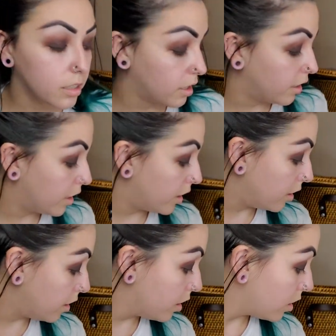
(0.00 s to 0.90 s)
And
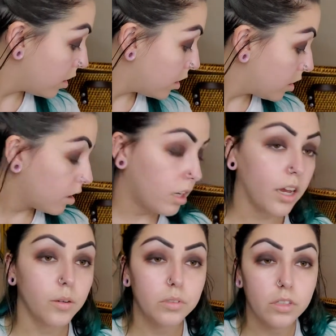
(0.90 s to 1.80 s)
then
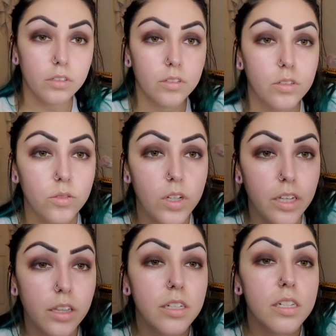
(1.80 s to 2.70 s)
I will also
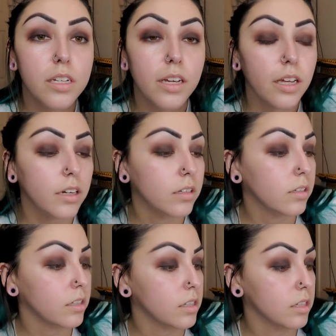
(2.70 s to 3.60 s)
take this again.
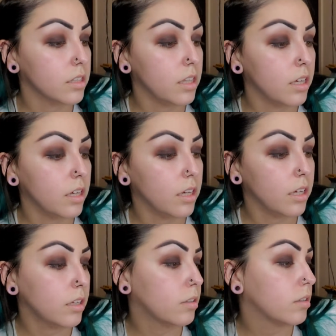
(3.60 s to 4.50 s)
This is
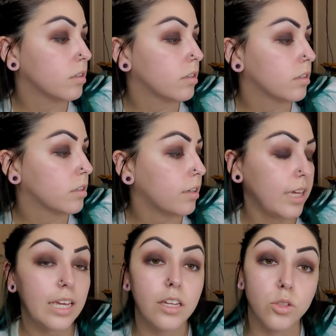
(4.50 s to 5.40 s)
the
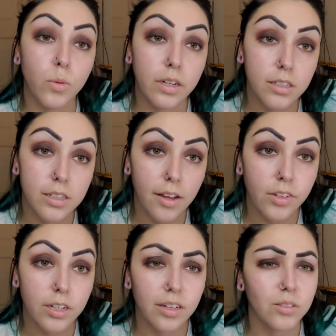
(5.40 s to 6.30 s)

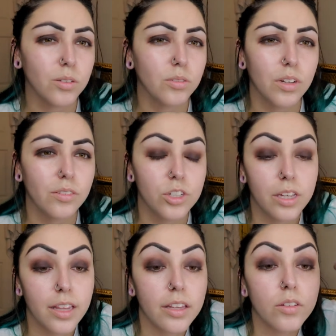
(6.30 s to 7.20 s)
E27. I don't know if I ever said
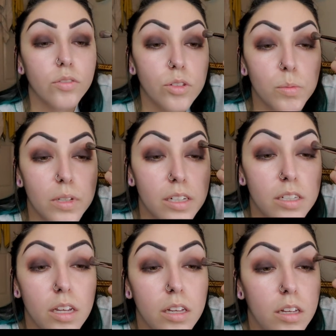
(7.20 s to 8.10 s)
that in the first place,
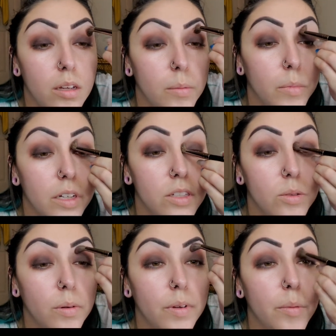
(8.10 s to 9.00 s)
but it's the
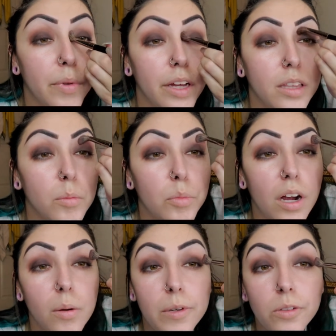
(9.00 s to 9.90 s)
one we applied the
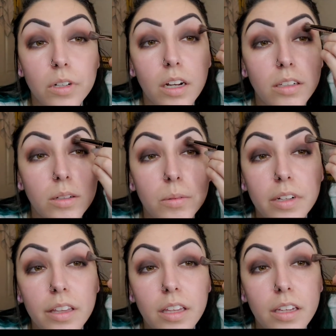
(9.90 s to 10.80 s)
brow bone color
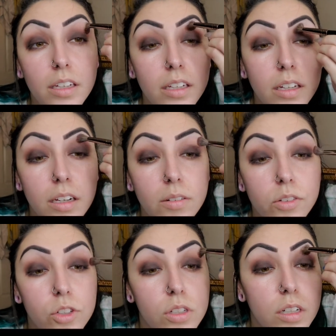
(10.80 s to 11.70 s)
with. And we're
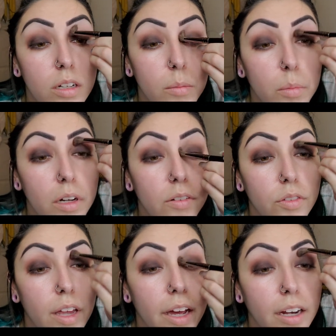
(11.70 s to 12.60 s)
just going to buff
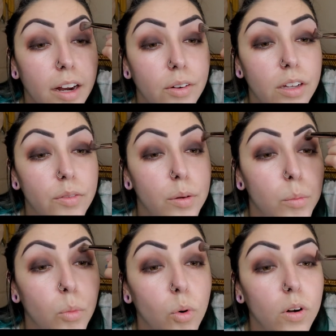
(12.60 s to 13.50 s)
that out even
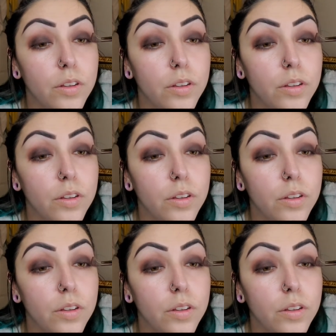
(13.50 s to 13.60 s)
more.